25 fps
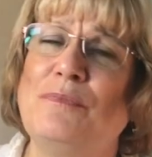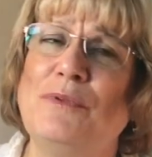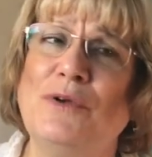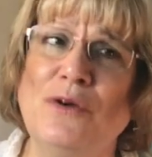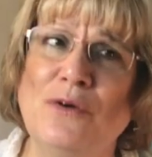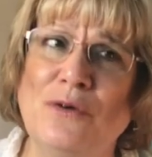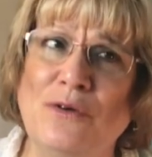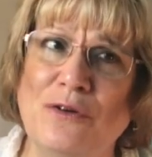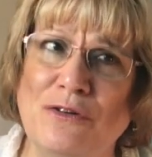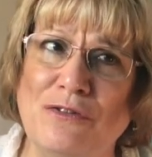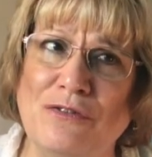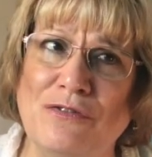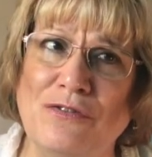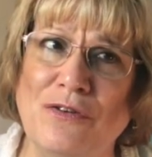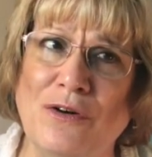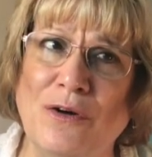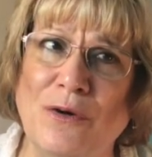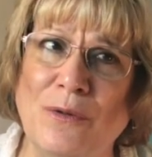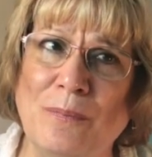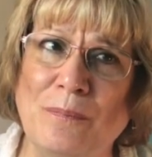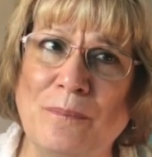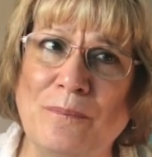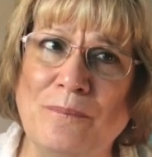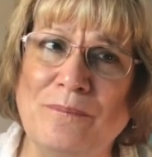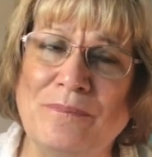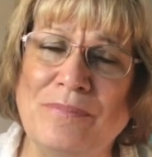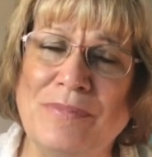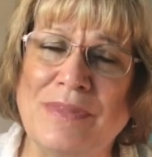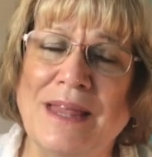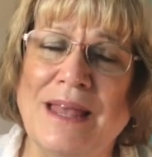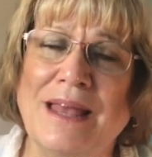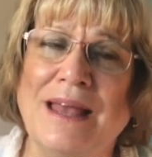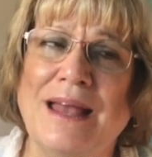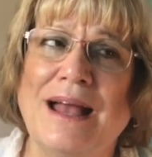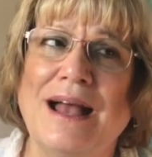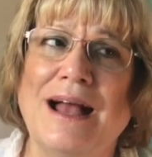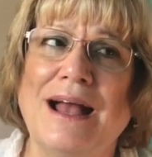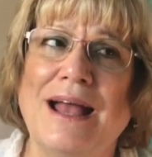beautiful,
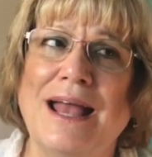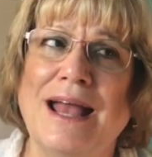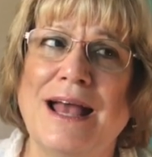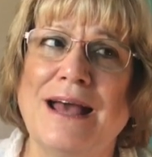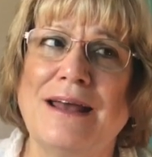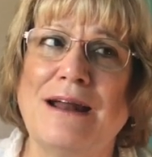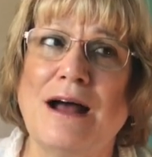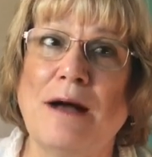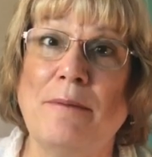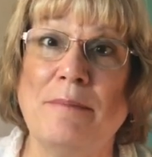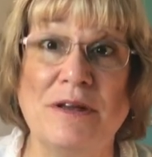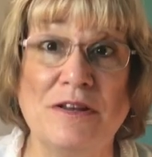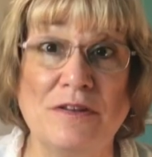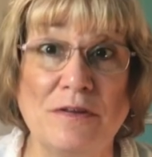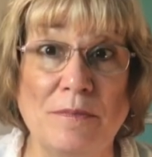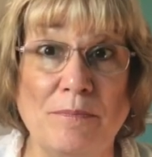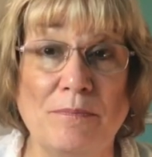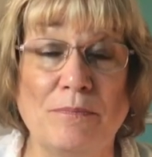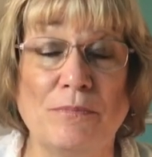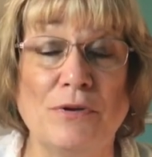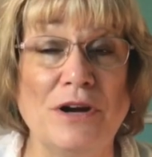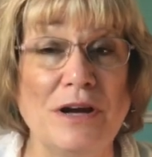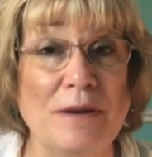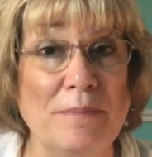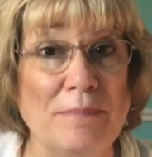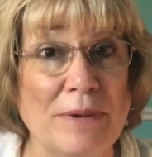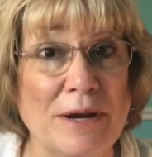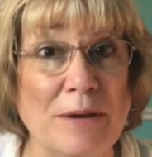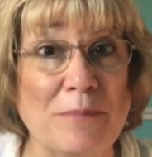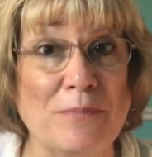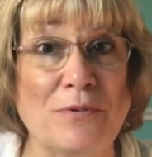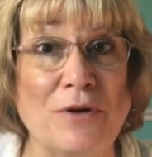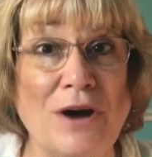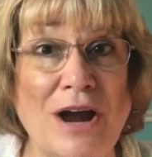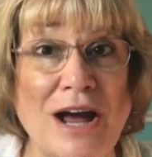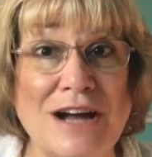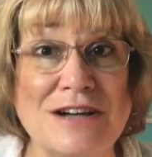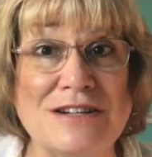and it's a pretty big
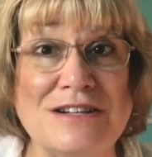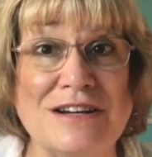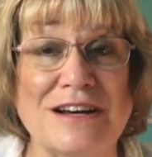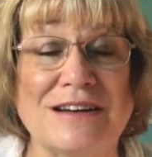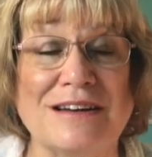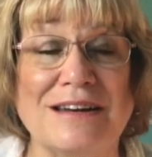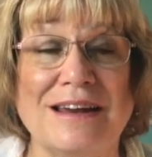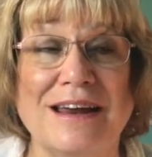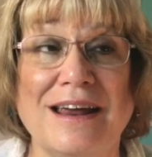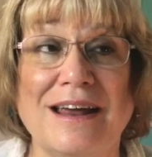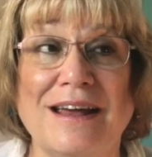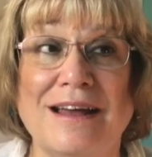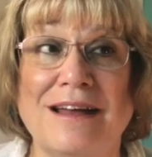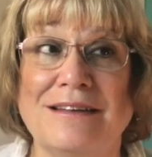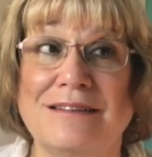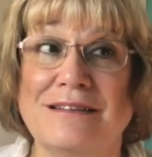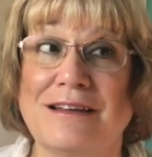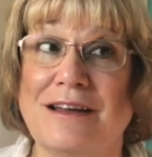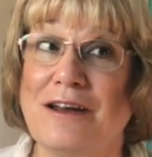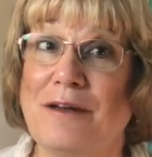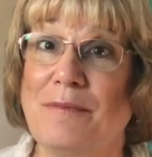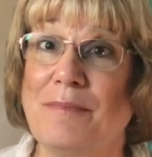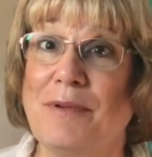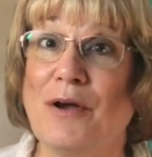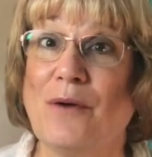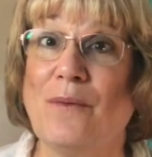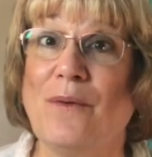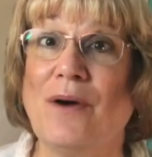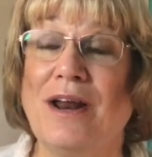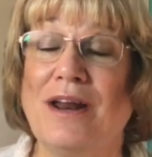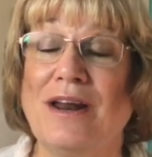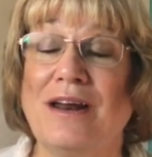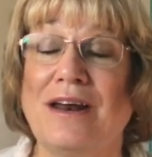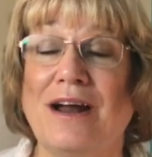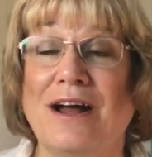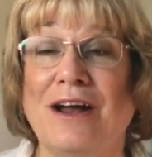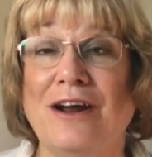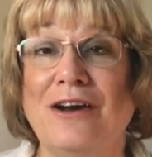project. It's going to be quite
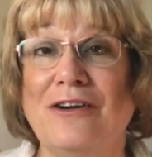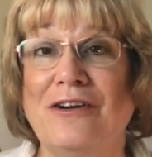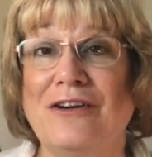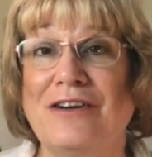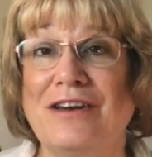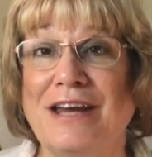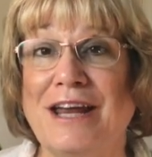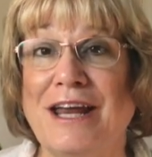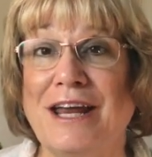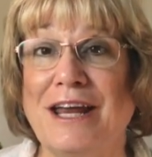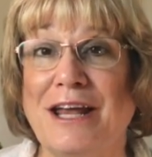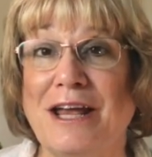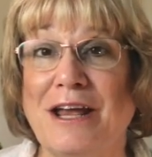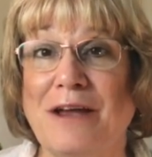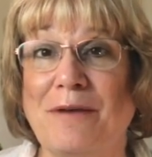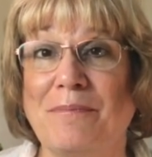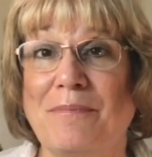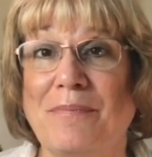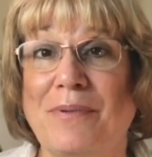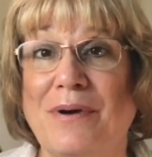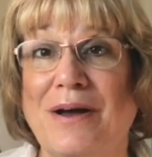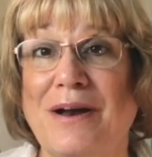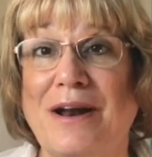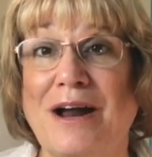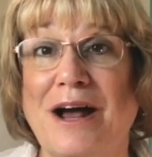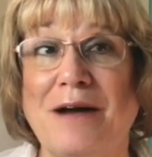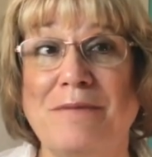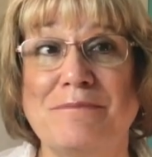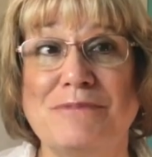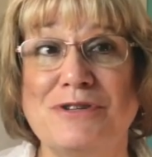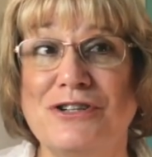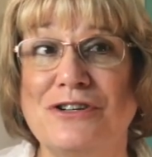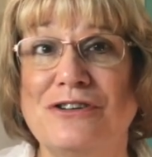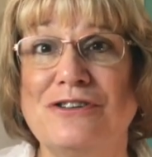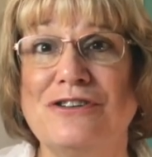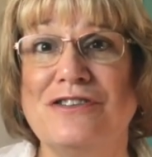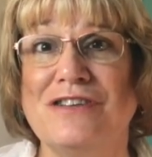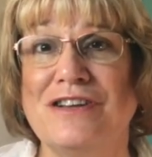an undertaking, but I'm
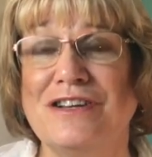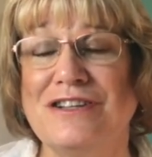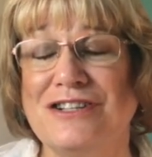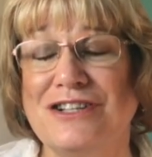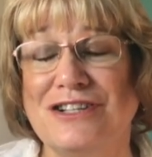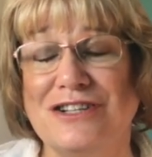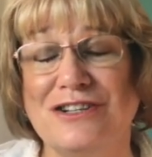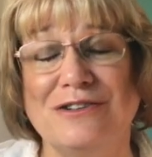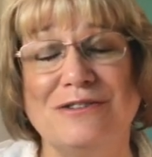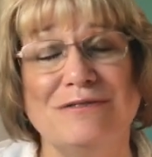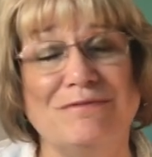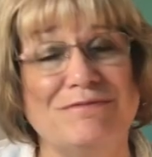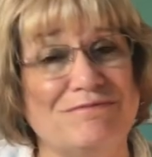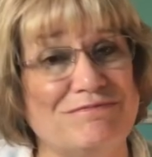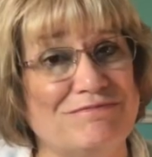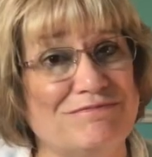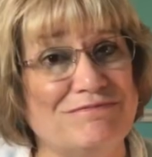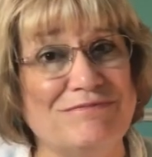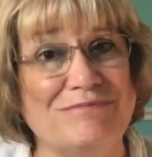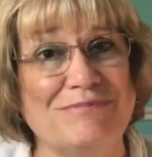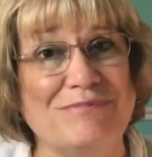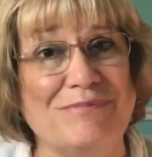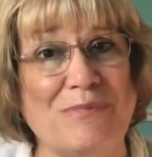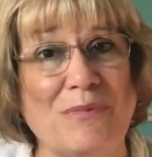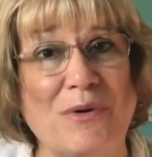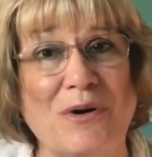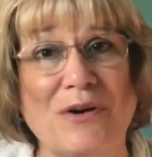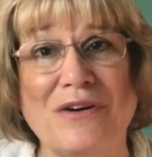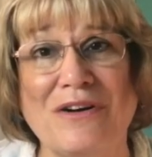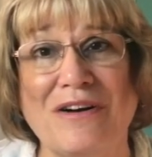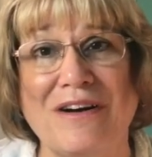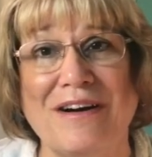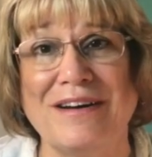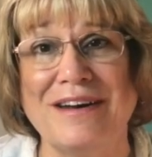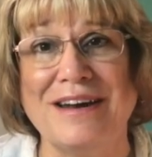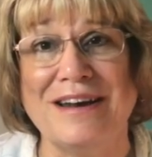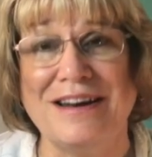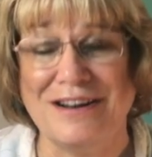sure that she'll work
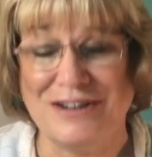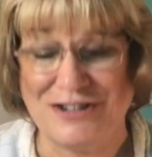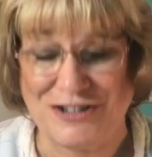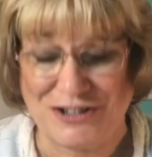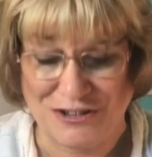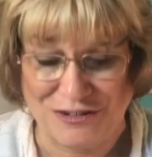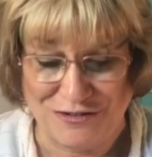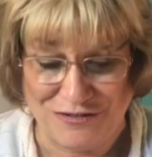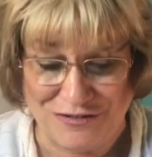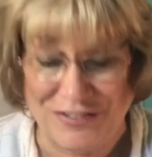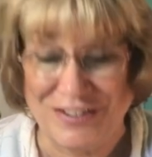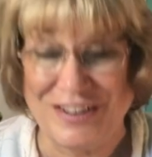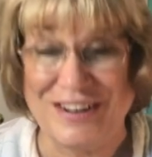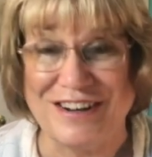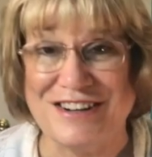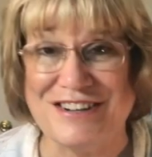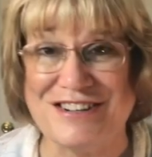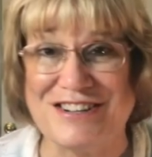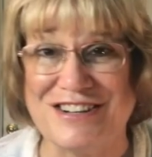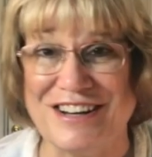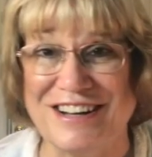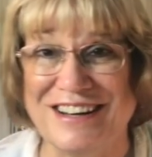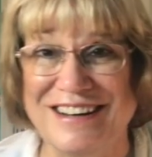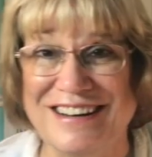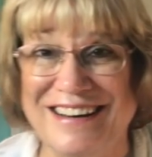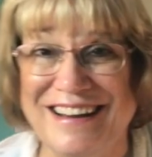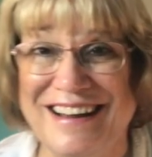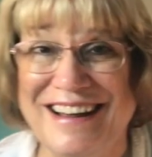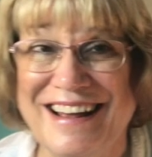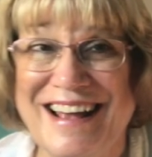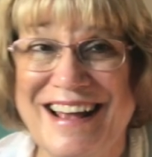on it and she'll finish it.